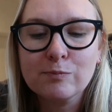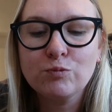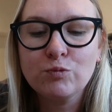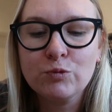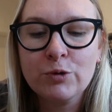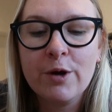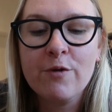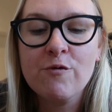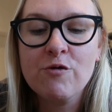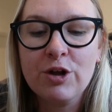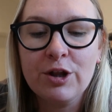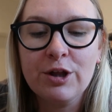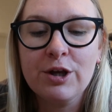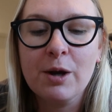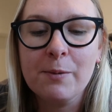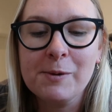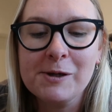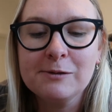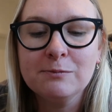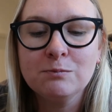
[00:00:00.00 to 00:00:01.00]
They're really
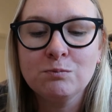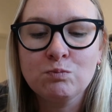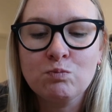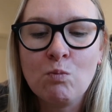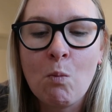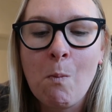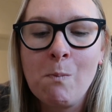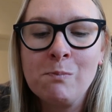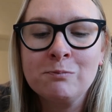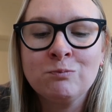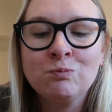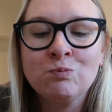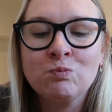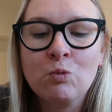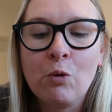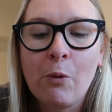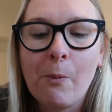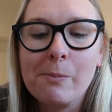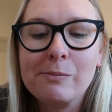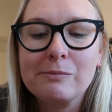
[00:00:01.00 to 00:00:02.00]
yummy.
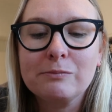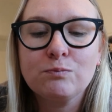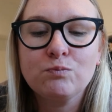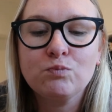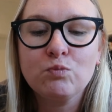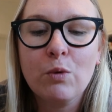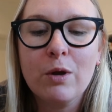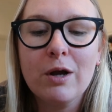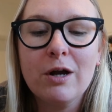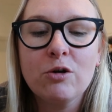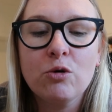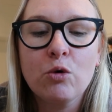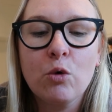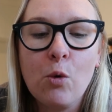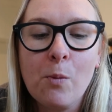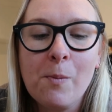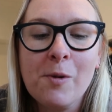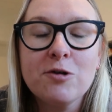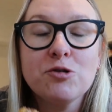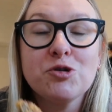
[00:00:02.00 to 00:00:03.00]
It
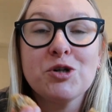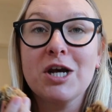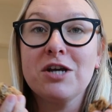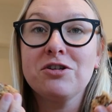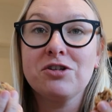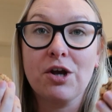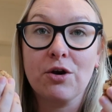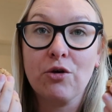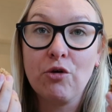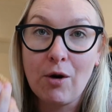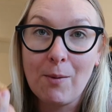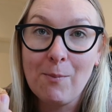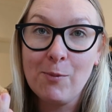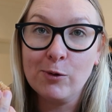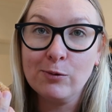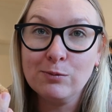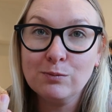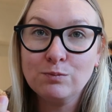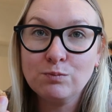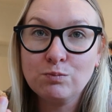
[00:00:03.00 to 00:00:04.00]
almost tastes like
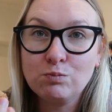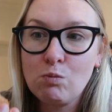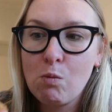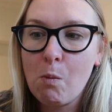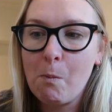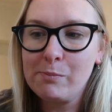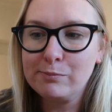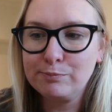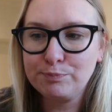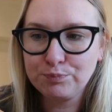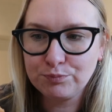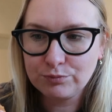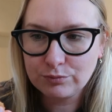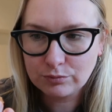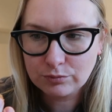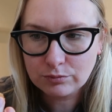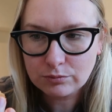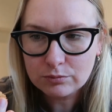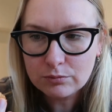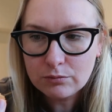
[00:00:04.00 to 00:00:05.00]
crumble.
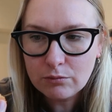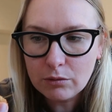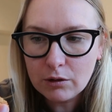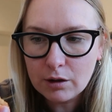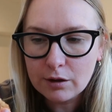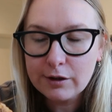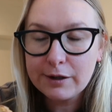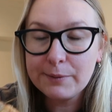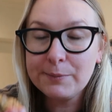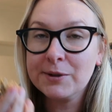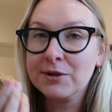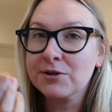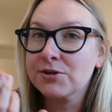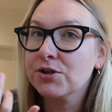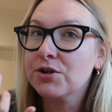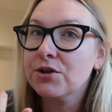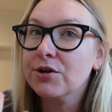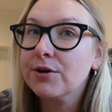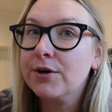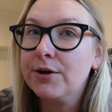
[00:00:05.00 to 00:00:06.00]
Like
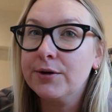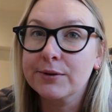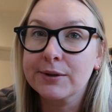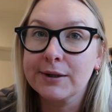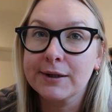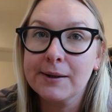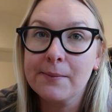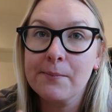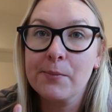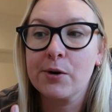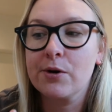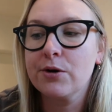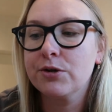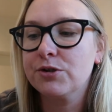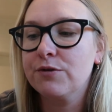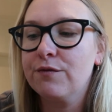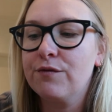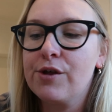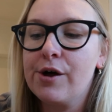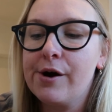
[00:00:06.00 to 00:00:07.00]
because of the coconut,
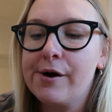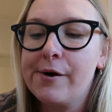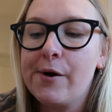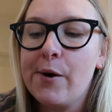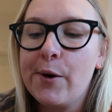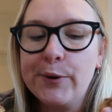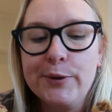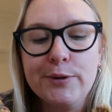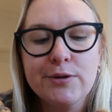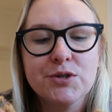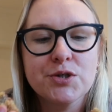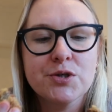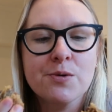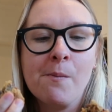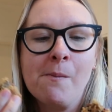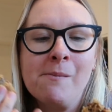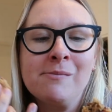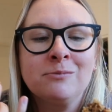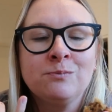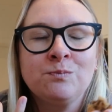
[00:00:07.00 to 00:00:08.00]
because of the oats,
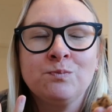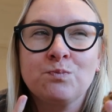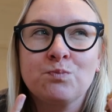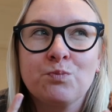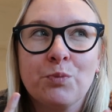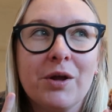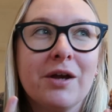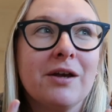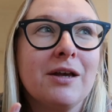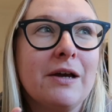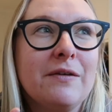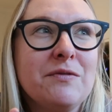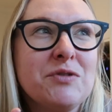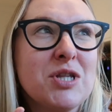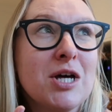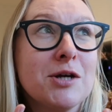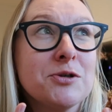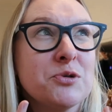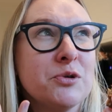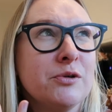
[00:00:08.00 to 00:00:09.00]
it gives
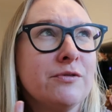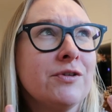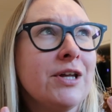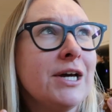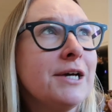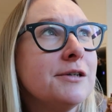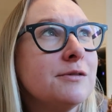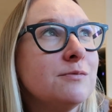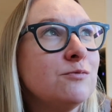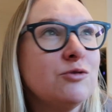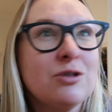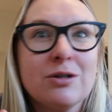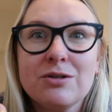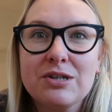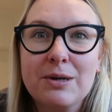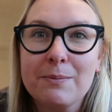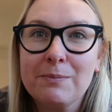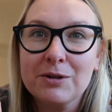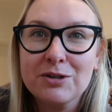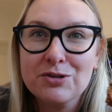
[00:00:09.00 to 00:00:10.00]
that sort of like
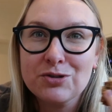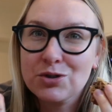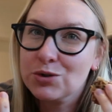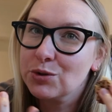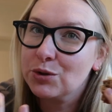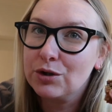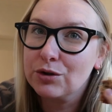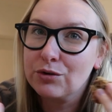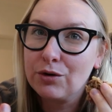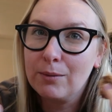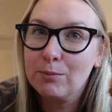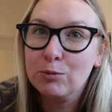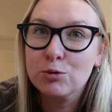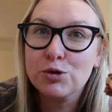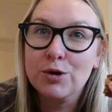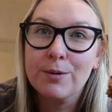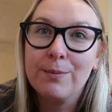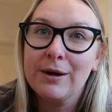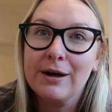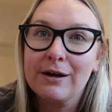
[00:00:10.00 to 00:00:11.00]
resemblance to the crumble
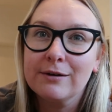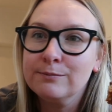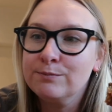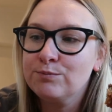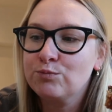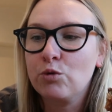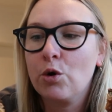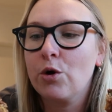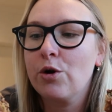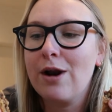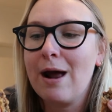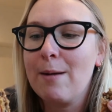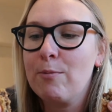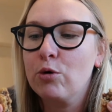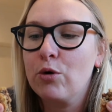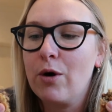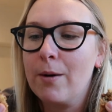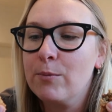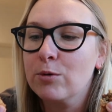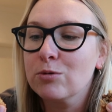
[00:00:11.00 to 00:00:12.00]
topping on an
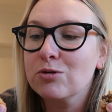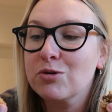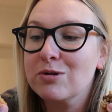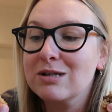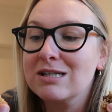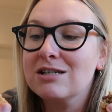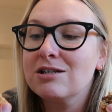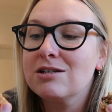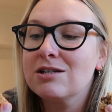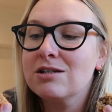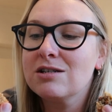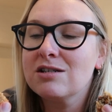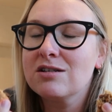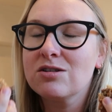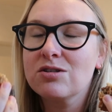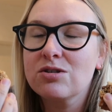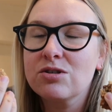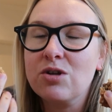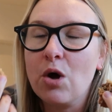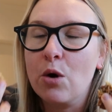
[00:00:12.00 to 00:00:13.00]
apple crumble. So it's
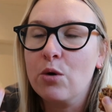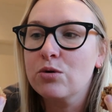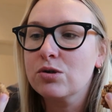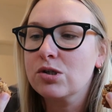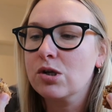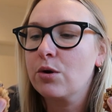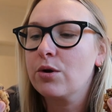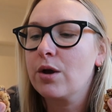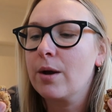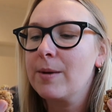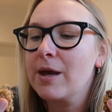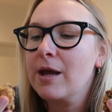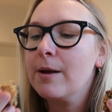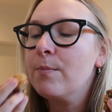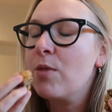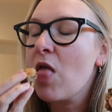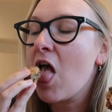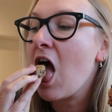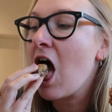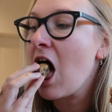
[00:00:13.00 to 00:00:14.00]
so yummy.